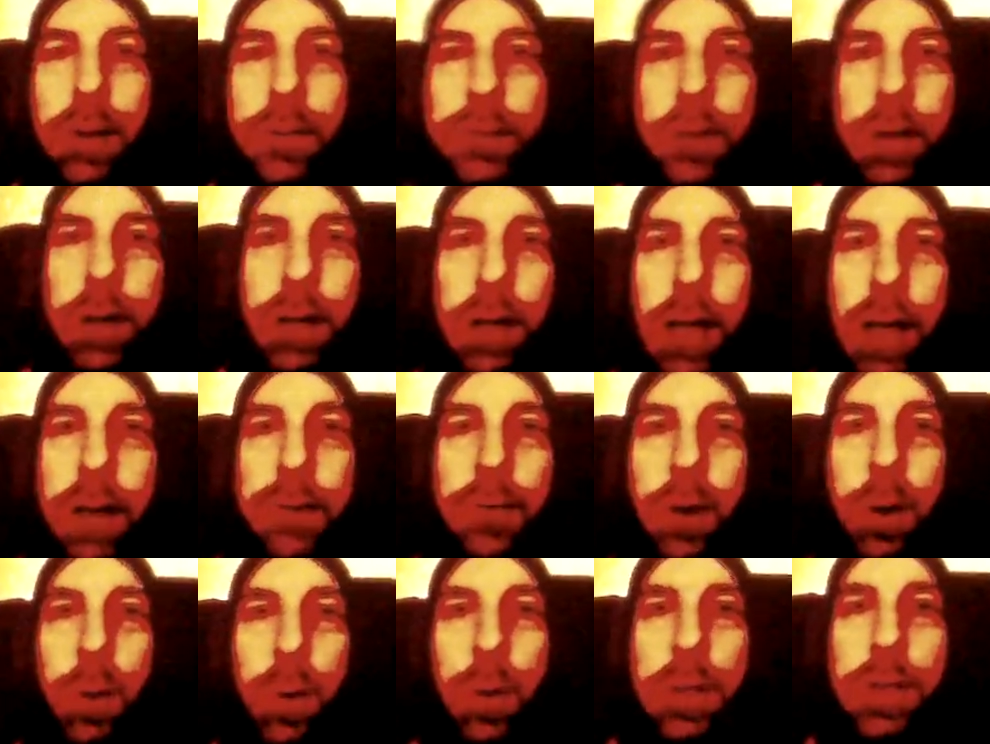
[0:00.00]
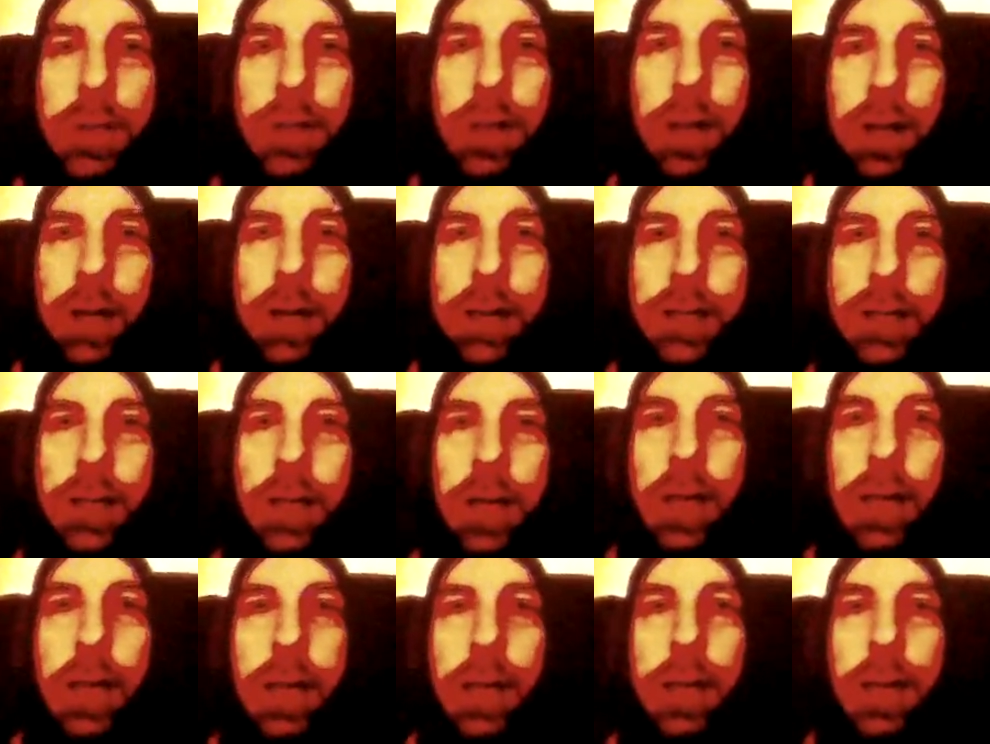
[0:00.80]
I love like I've always
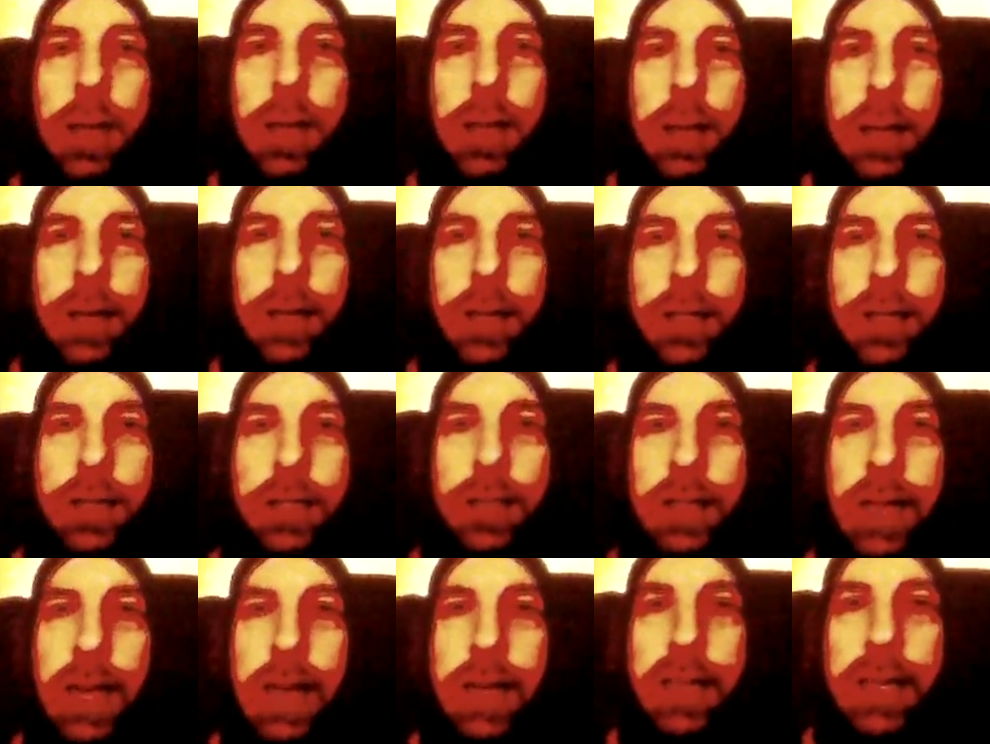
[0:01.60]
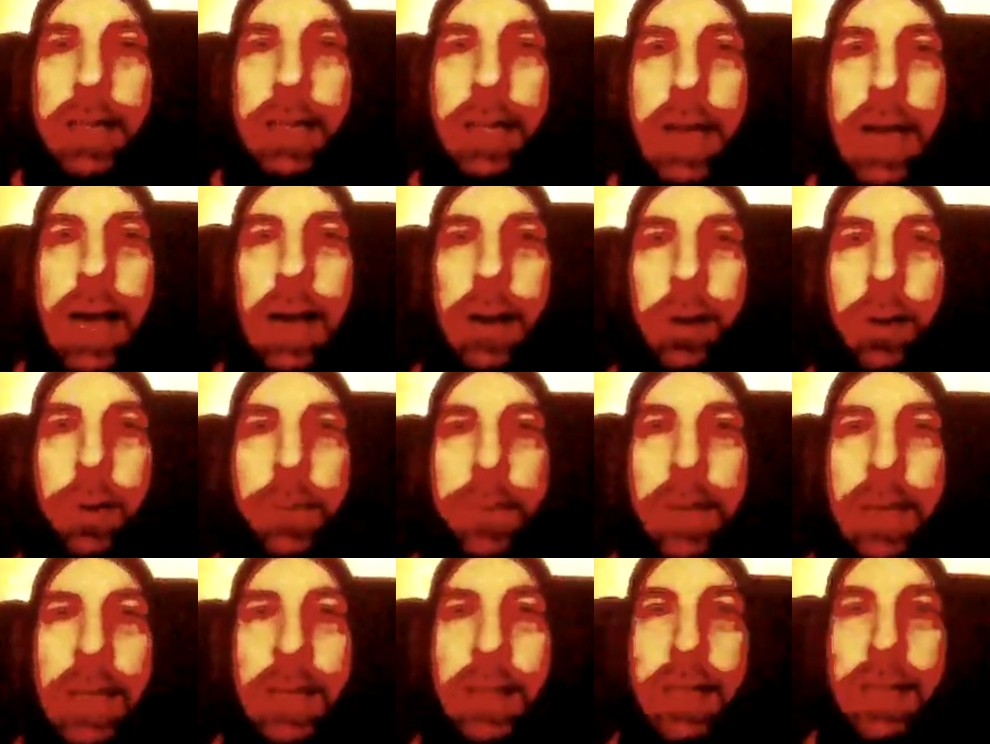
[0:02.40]
liked designing
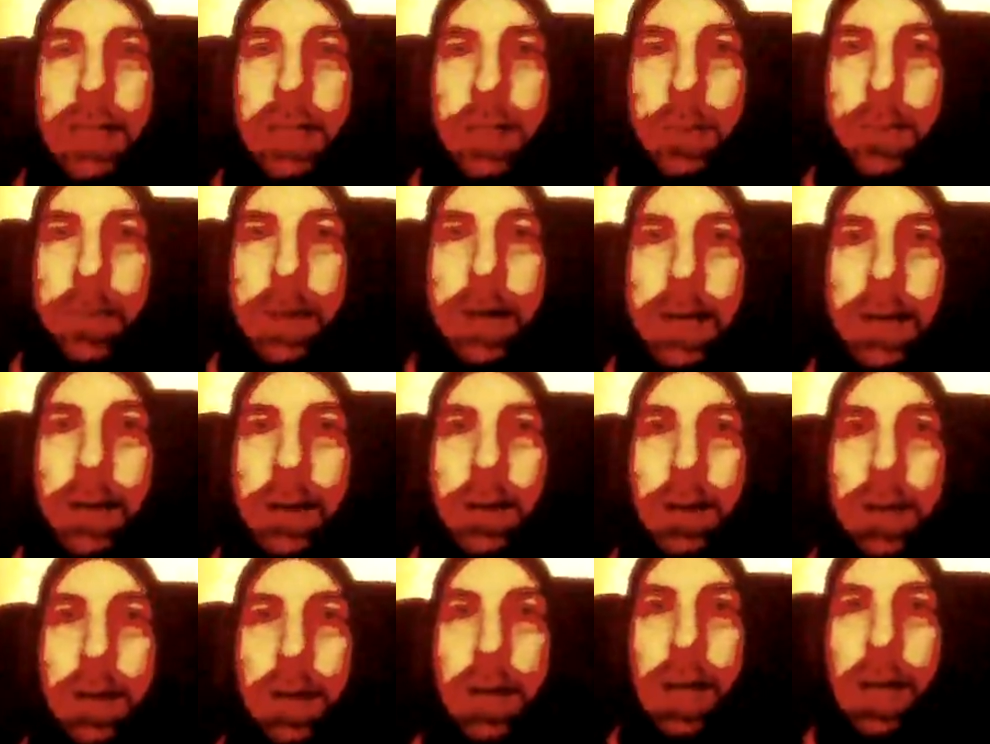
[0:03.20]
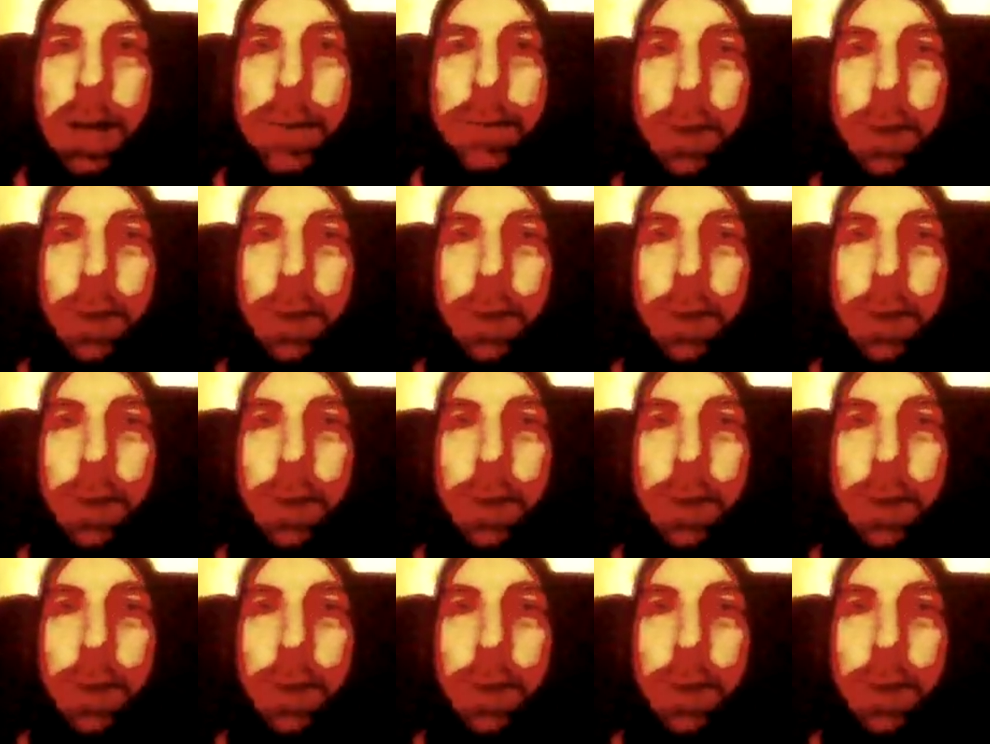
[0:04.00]
how to make things better.